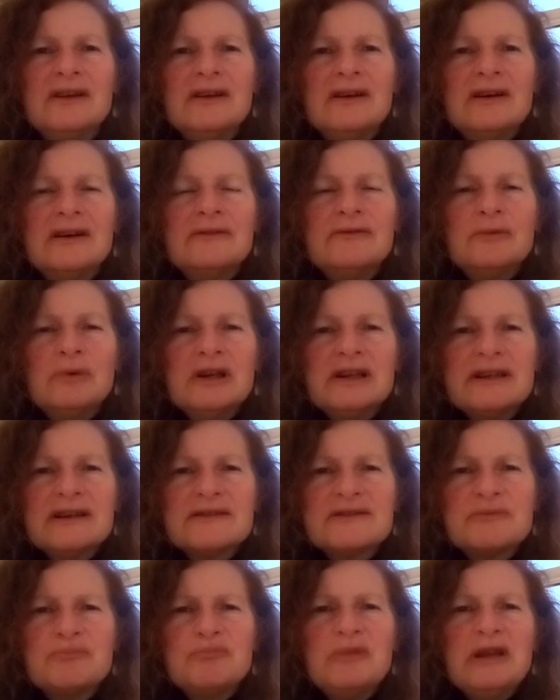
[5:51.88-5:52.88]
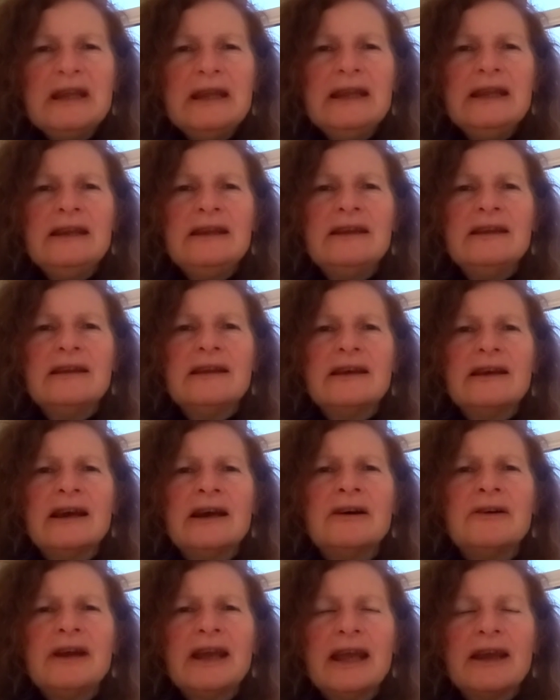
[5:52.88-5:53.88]
of what has been
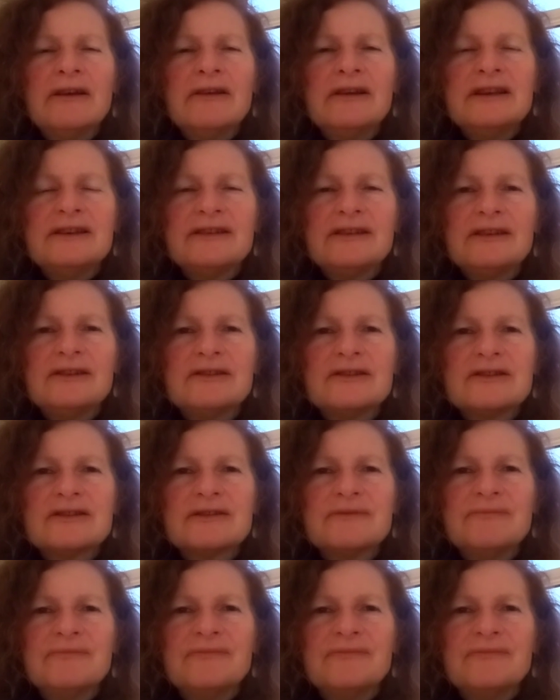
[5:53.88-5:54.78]
our heritage,